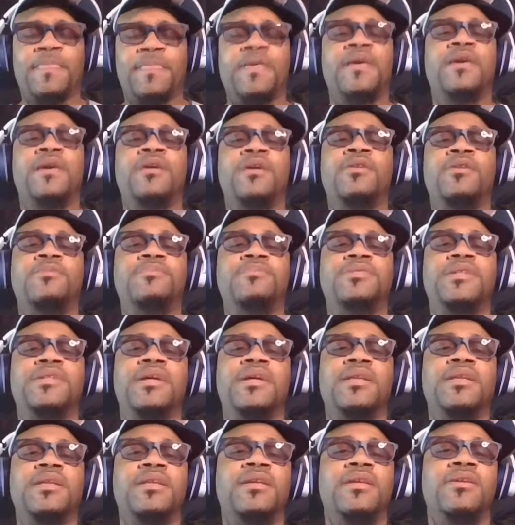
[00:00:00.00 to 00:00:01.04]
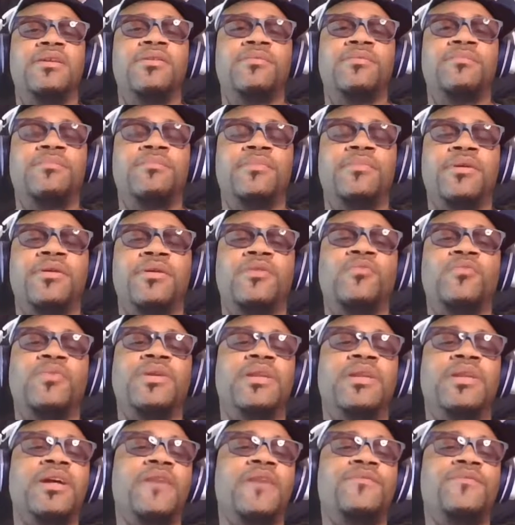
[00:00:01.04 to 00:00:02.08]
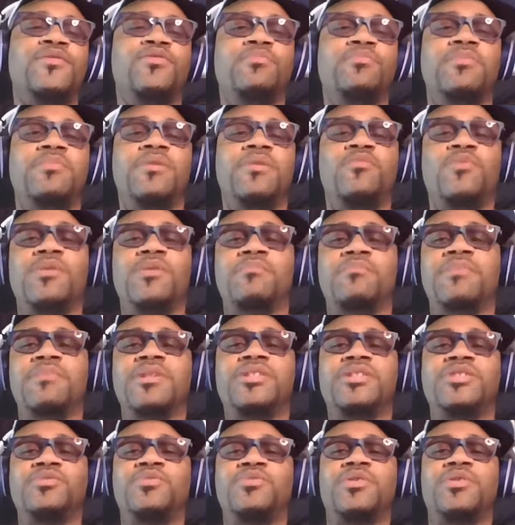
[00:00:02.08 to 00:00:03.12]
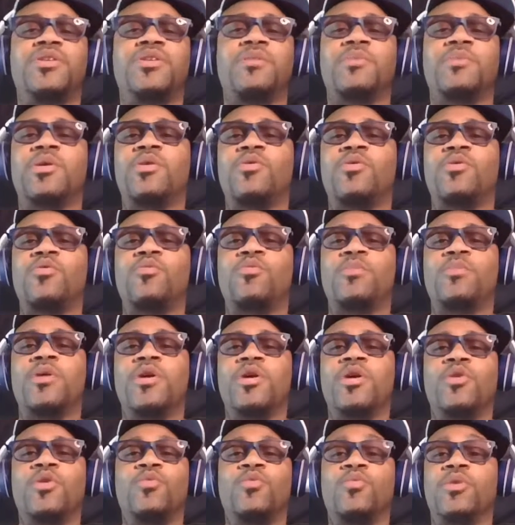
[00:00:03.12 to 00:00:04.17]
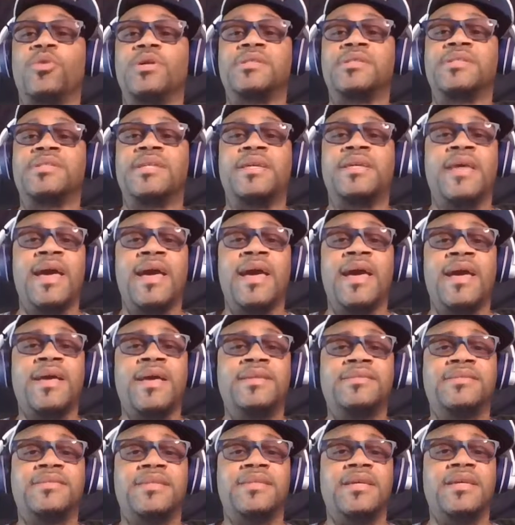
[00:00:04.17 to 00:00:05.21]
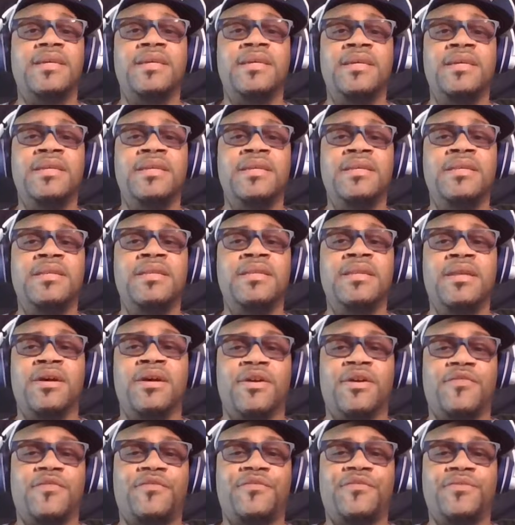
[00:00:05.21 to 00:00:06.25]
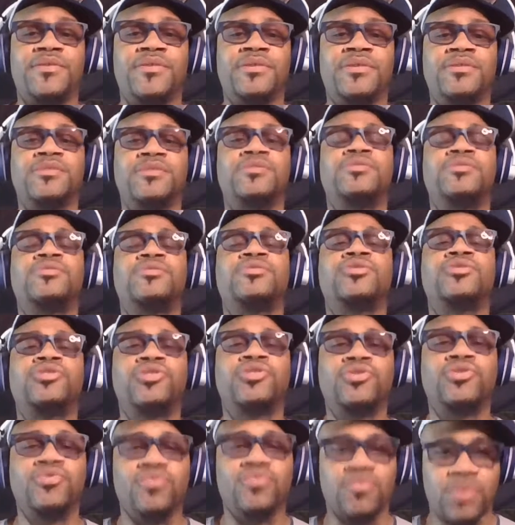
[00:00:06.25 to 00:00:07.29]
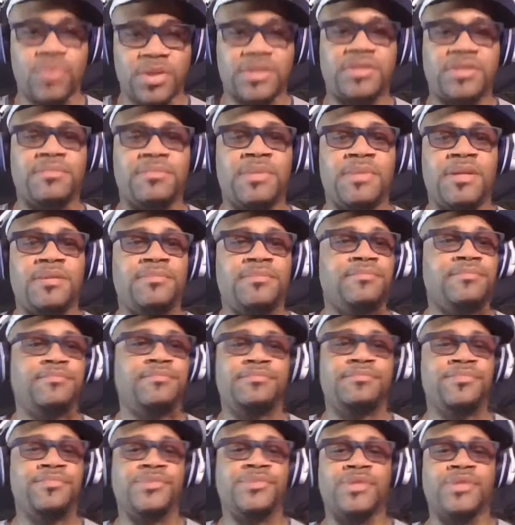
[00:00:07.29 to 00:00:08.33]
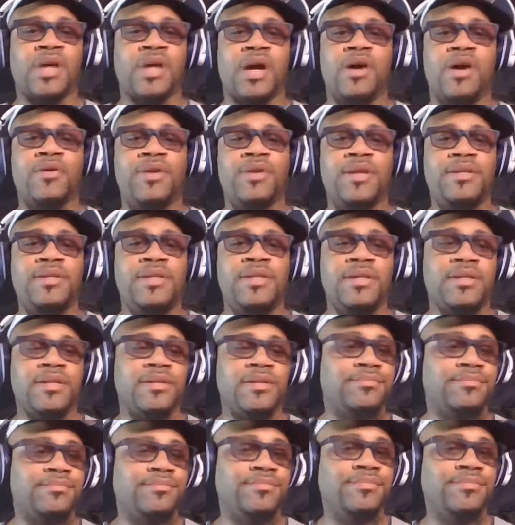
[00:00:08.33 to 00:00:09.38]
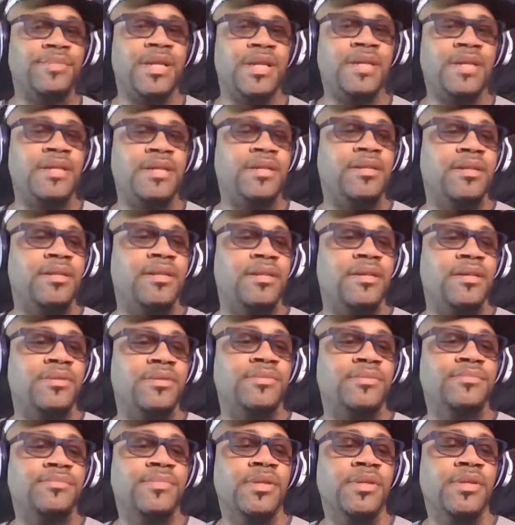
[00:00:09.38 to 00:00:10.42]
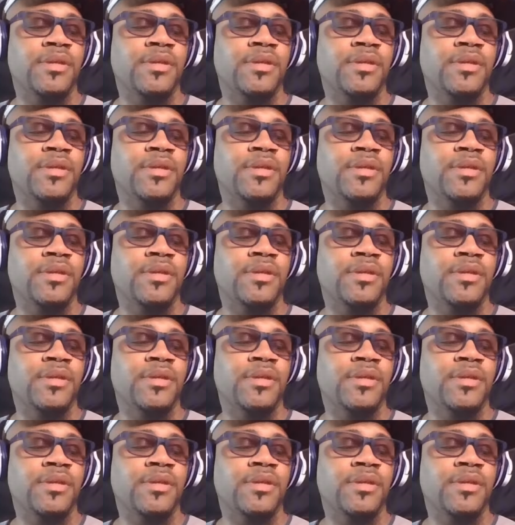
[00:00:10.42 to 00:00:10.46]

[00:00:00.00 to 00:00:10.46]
Him telling them, "We love you, we miss you, come home," was gas enough. Trust me, it's all they needed. They need nothing else.